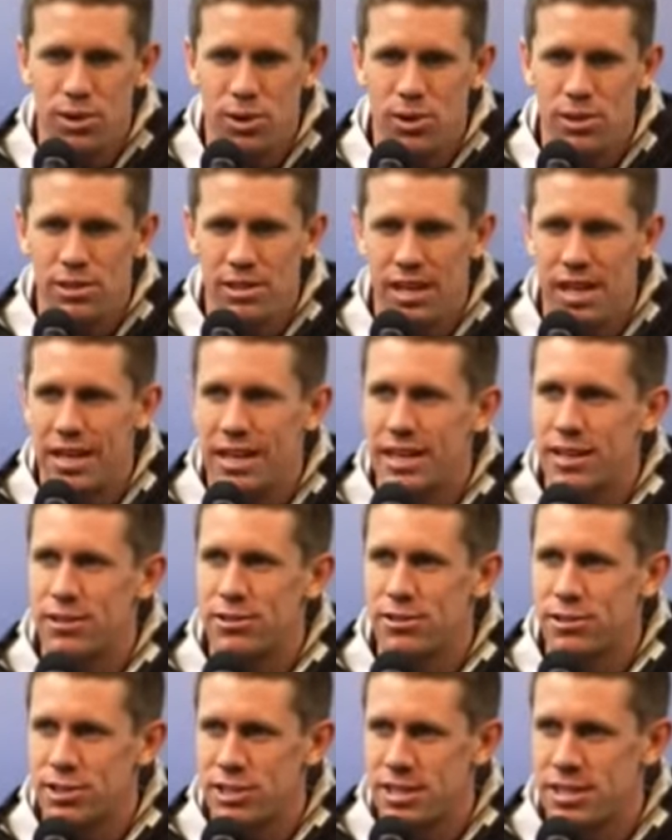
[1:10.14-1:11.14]
always a lot of
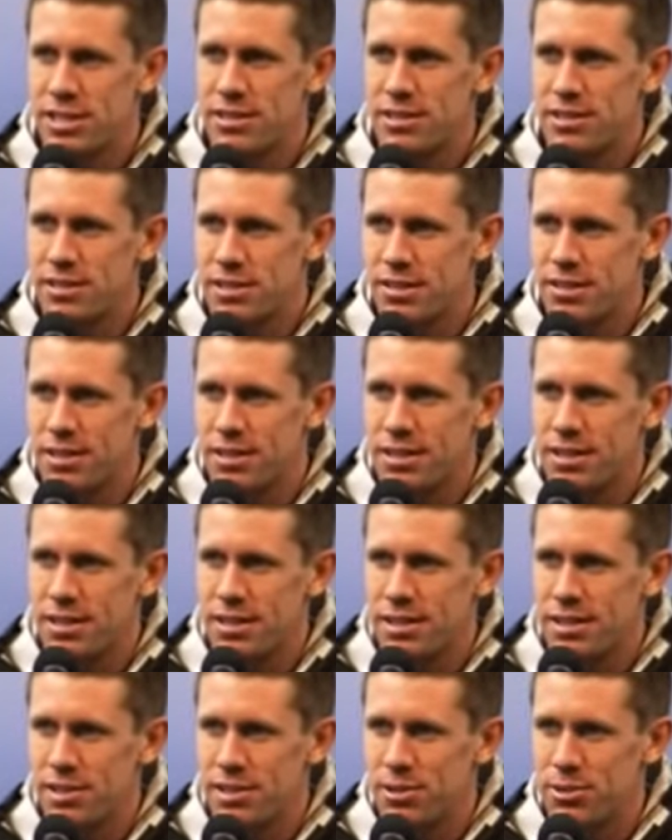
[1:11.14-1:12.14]
energy, and
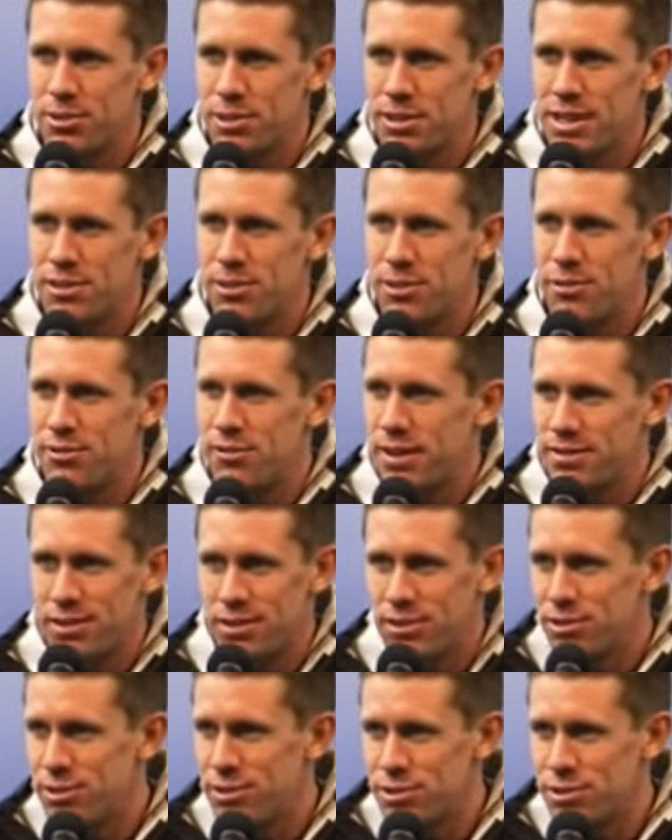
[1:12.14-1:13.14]
you know the Daytona 500